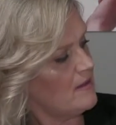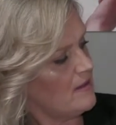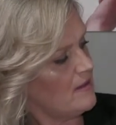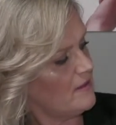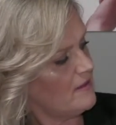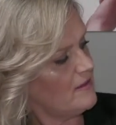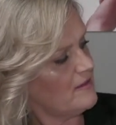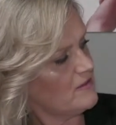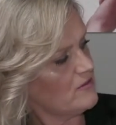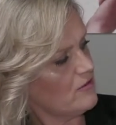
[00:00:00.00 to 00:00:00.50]

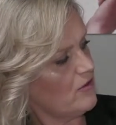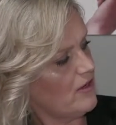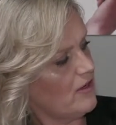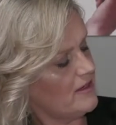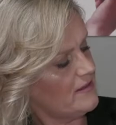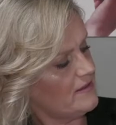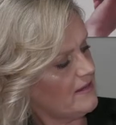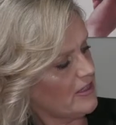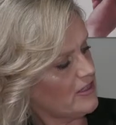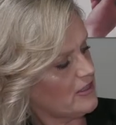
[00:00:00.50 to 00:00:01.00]
This side
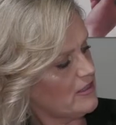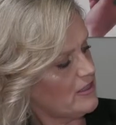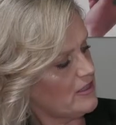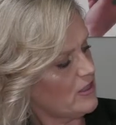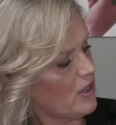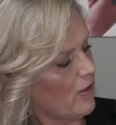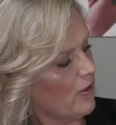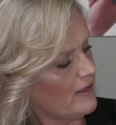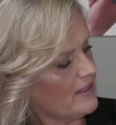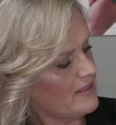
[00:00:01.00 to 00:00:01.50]
is actually
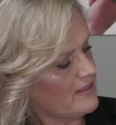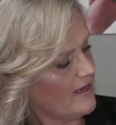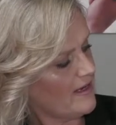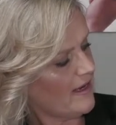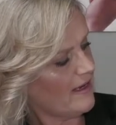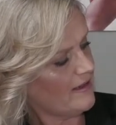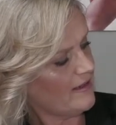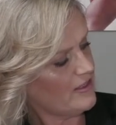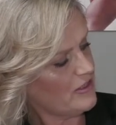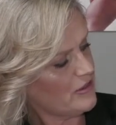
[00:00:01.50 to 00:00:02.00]
going
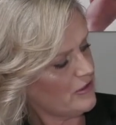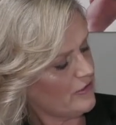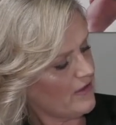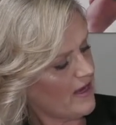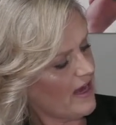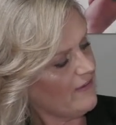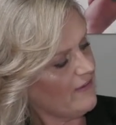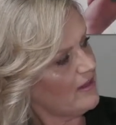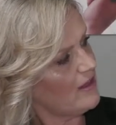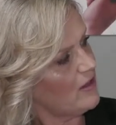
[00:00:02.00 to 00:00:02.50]
down into
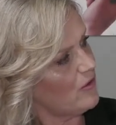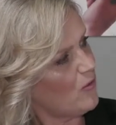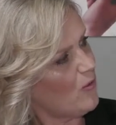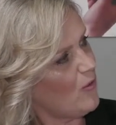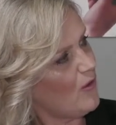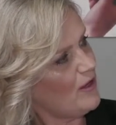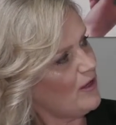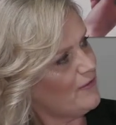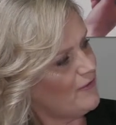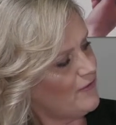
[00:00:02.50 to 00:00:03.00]
having
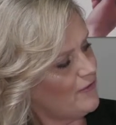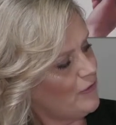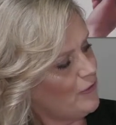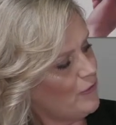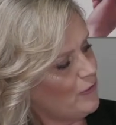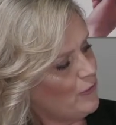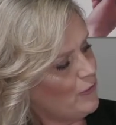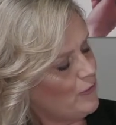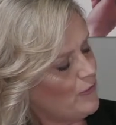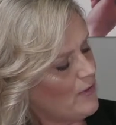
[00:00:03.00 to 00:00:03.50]
quite a
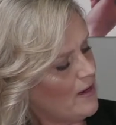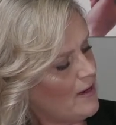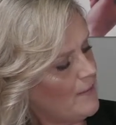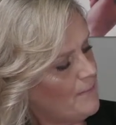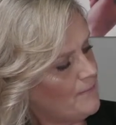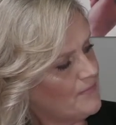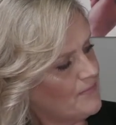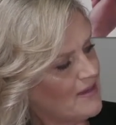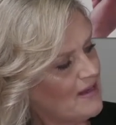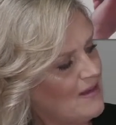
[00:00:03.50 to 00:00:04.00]
few,
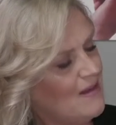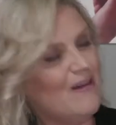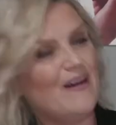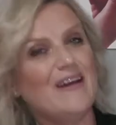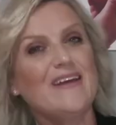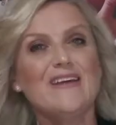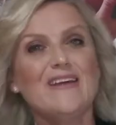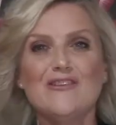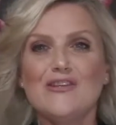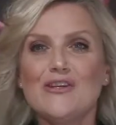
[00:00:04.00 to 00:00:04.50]
I
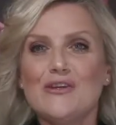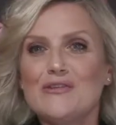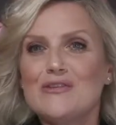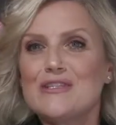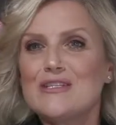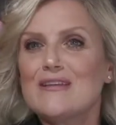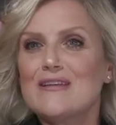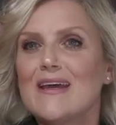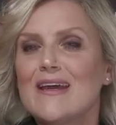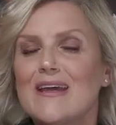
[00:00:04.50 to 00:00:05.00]
guess you could
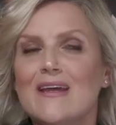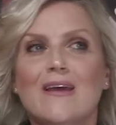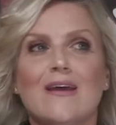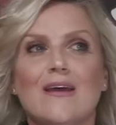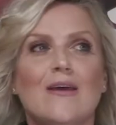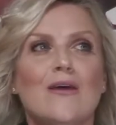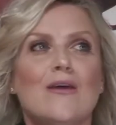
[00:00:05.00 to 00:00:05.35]
say,